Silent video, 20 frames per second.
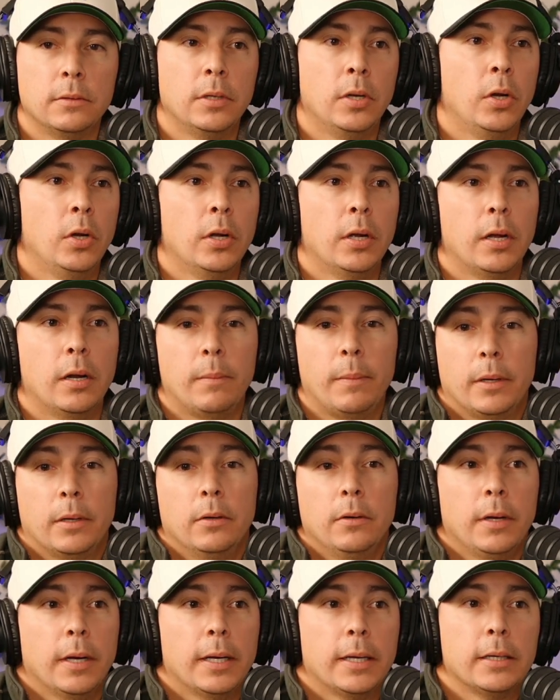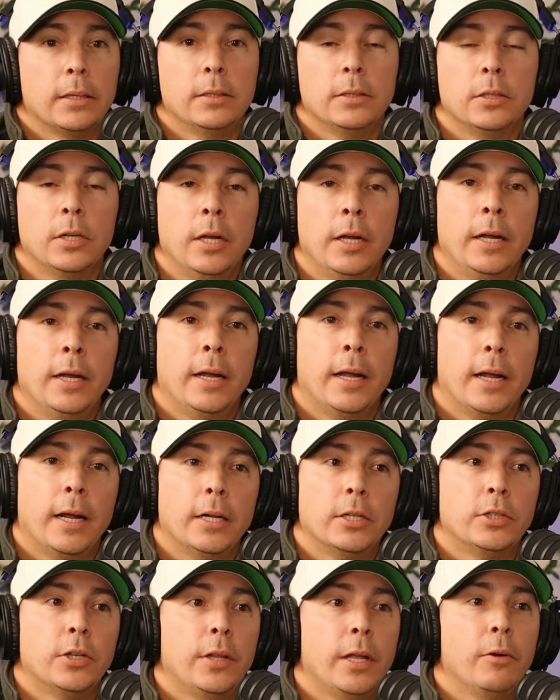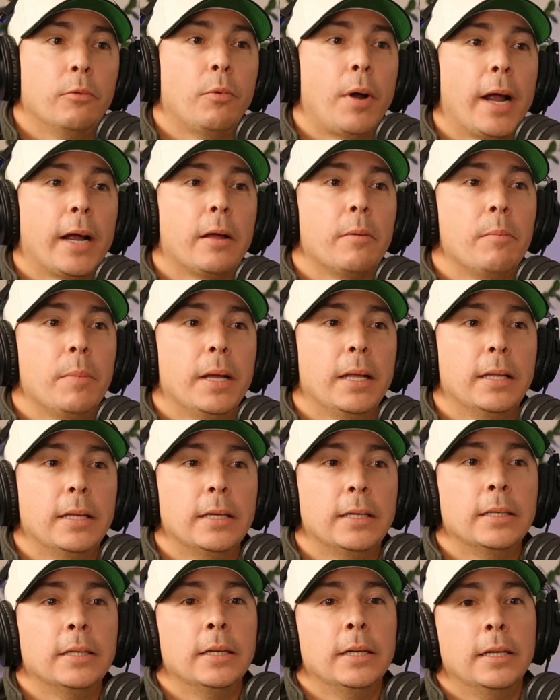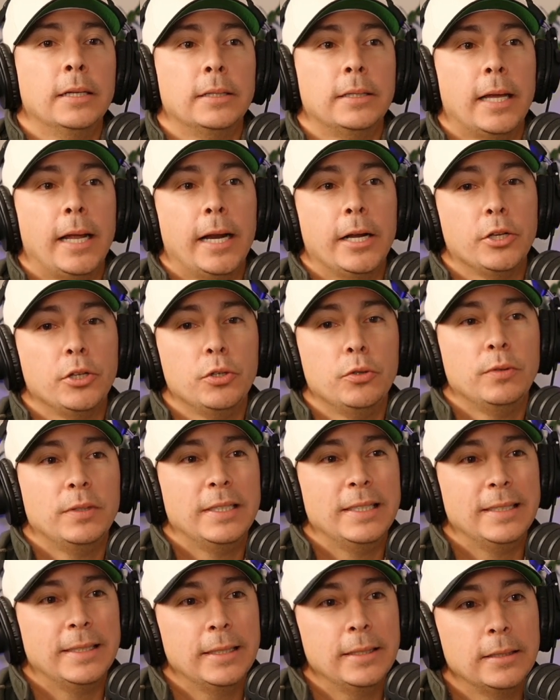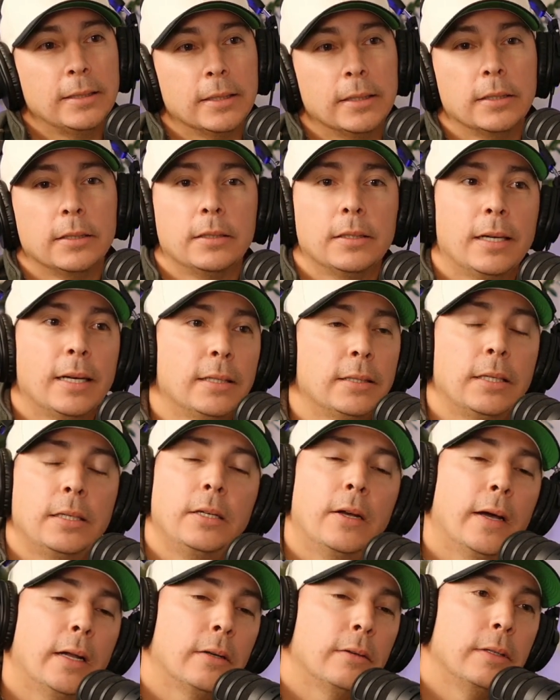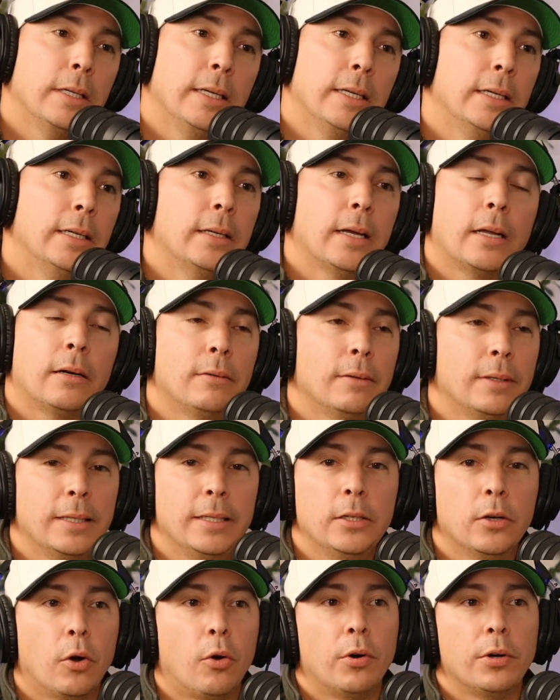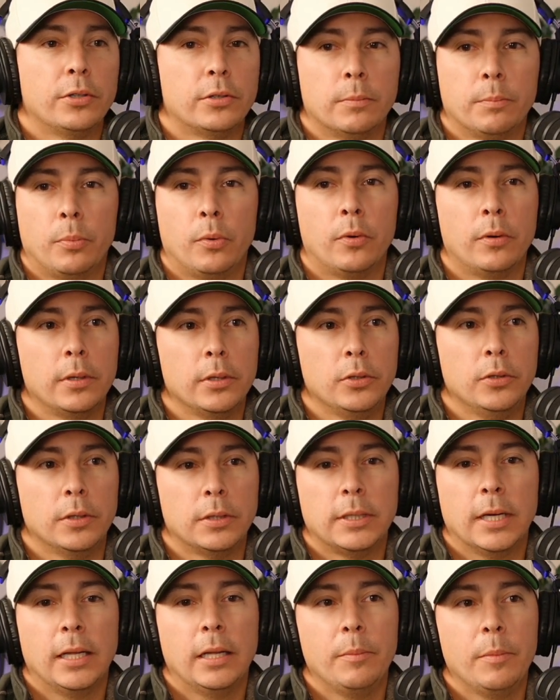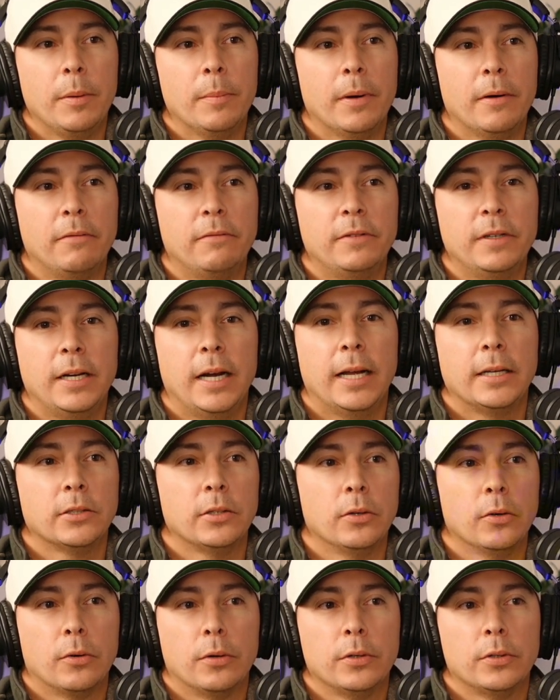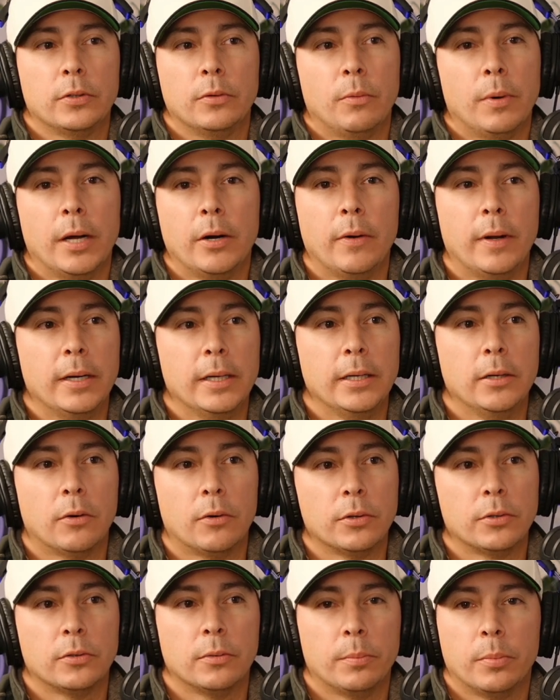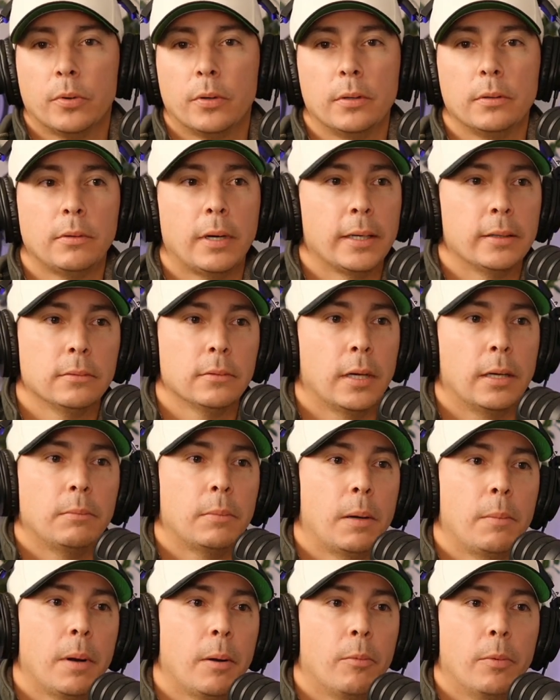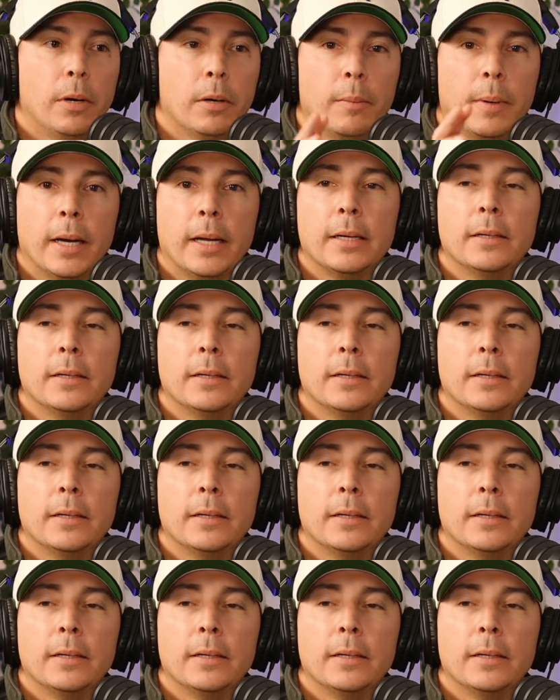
I'm like, okay. And so they recommended that I use these inserts, and I said, no, I don't need it. I don't need arch support. You're telling me my foot has an arch, so why do I need arch support? Like I'm not worried about it.